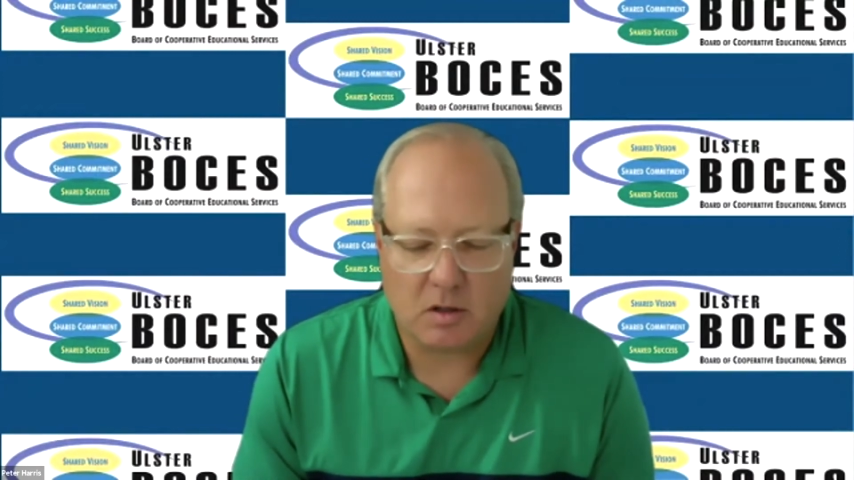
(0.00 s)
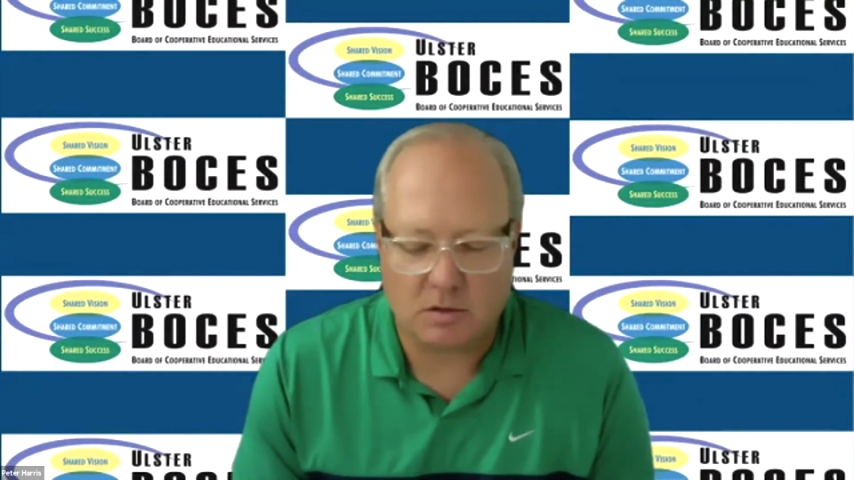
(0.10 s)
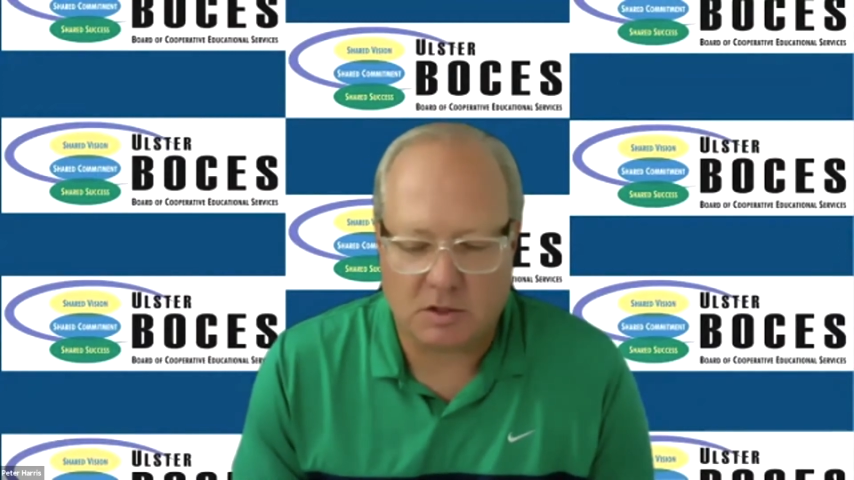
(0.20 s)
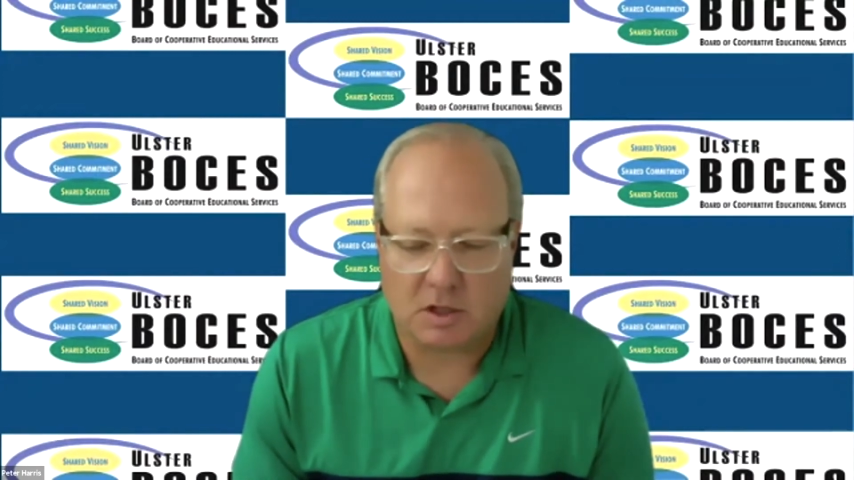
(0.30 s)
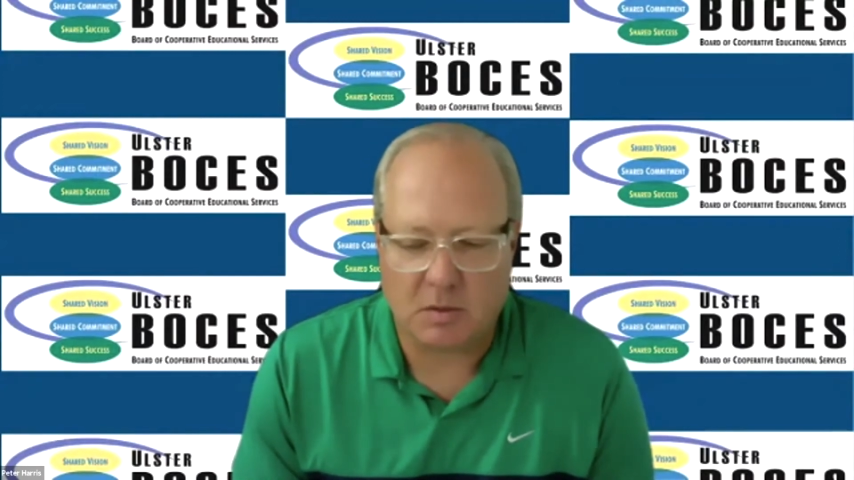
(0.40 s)

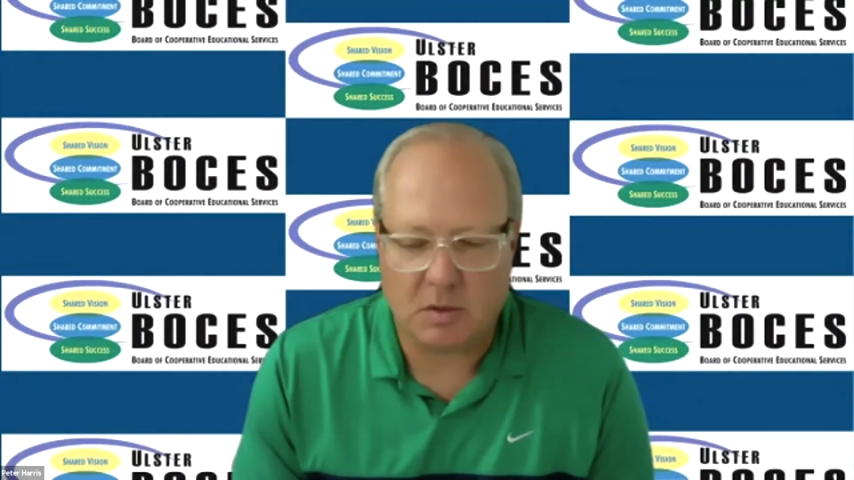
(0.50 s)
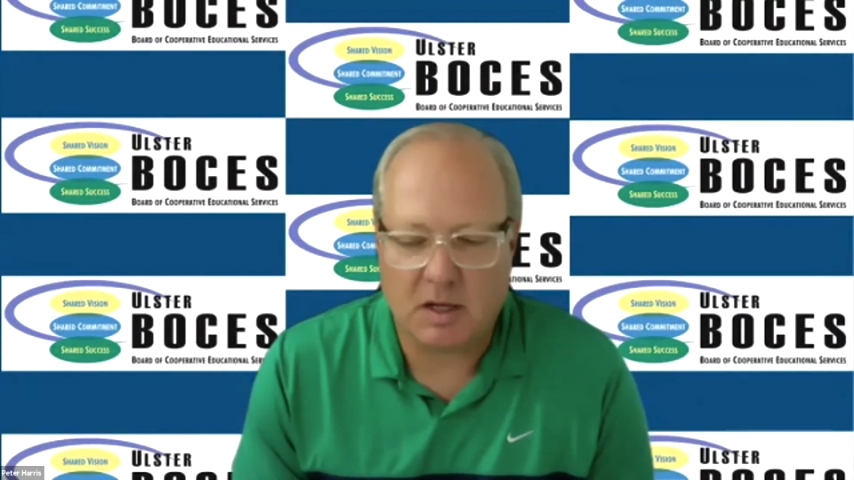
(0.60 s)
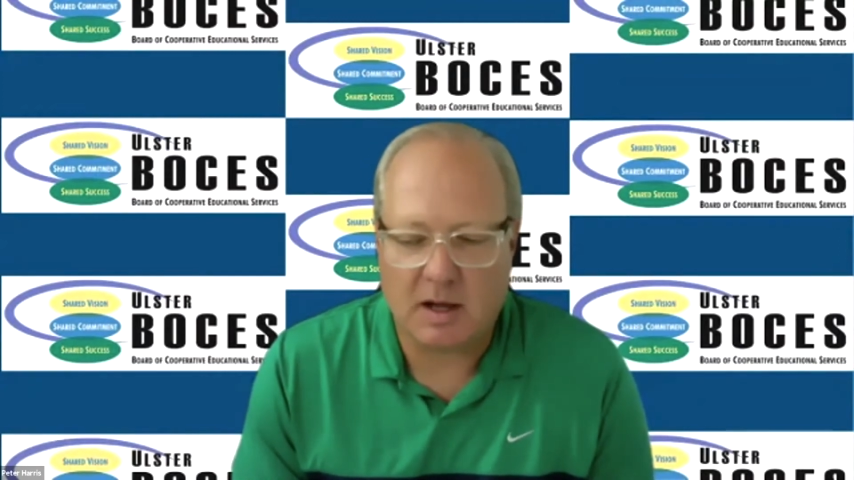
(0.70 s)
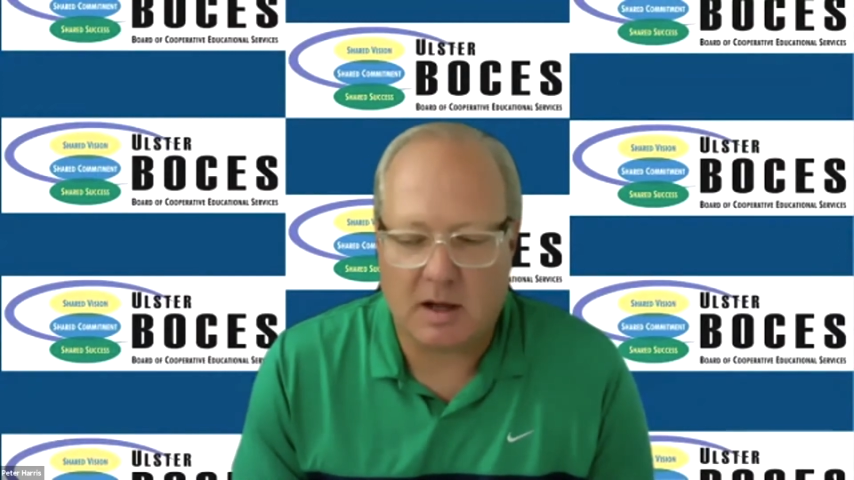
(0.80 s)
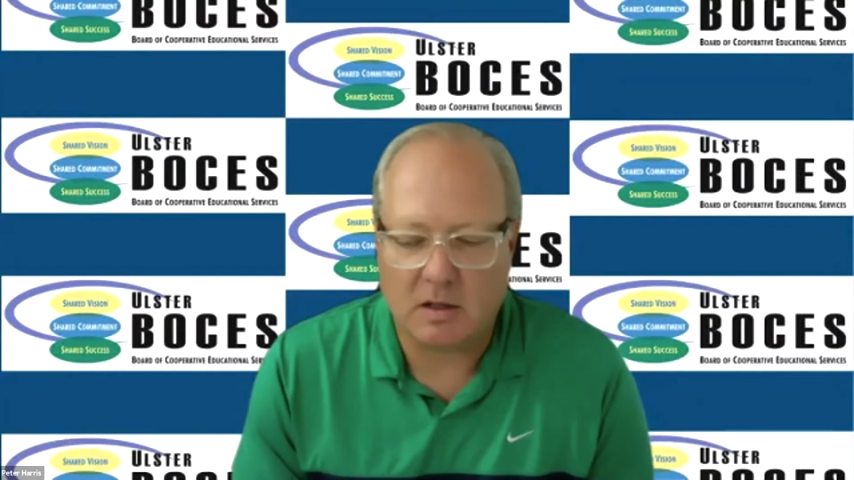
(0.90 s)
Ulster Community
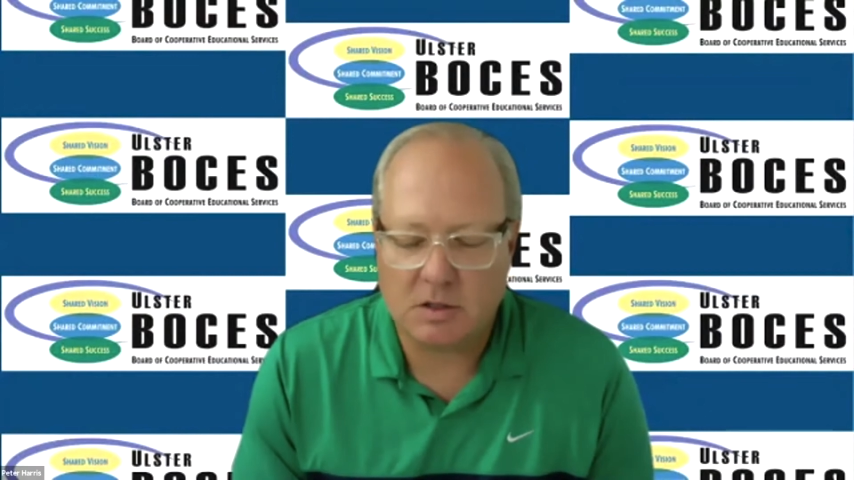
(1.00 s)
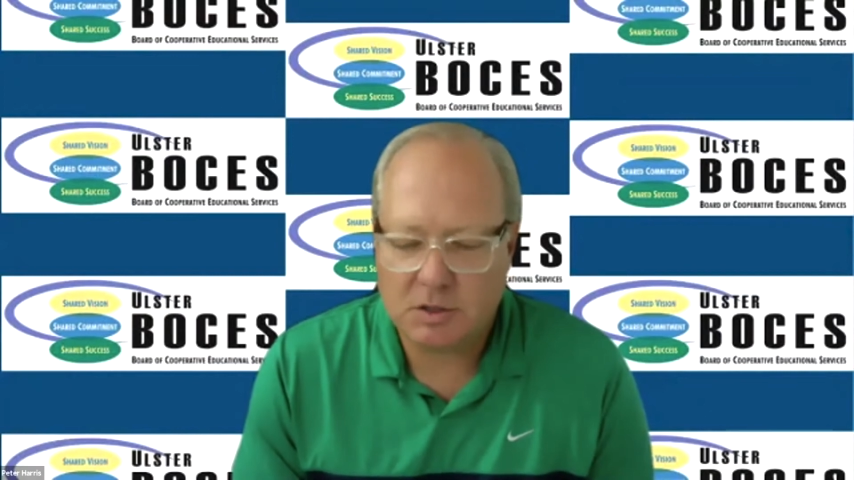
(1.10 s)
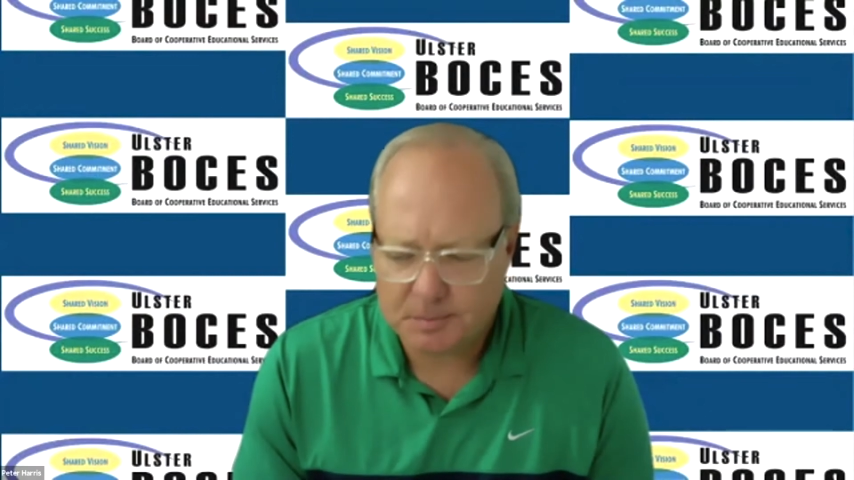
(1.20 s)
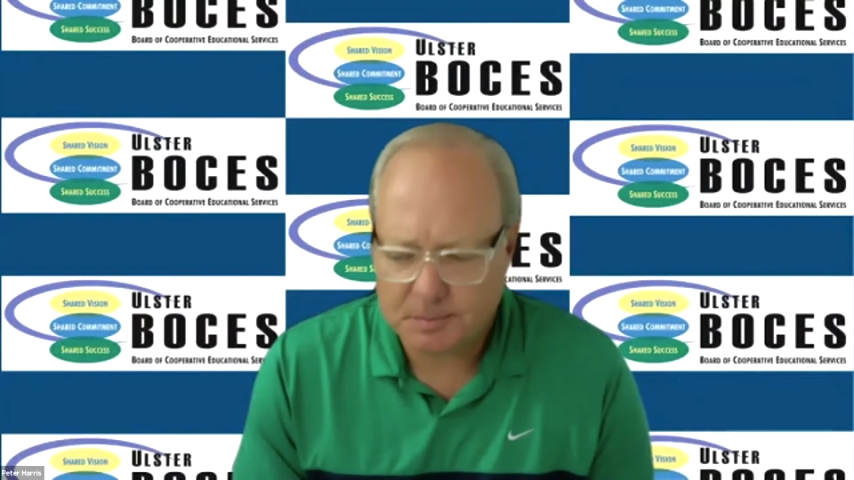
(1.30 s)
College,